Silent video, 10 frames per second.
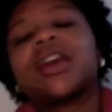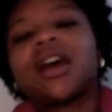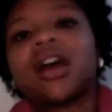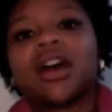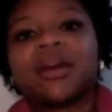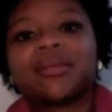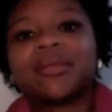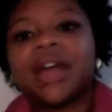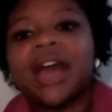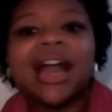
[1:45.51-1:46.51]
Um,
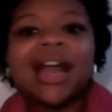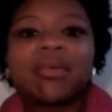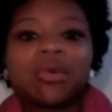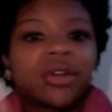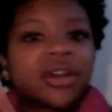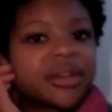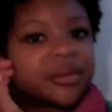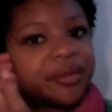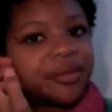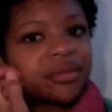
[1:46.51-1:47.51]
I got bored.
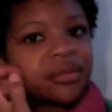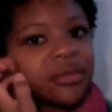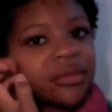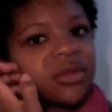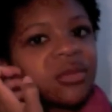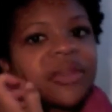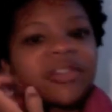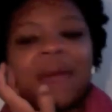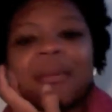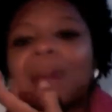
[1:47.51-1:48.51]
It was around the time of my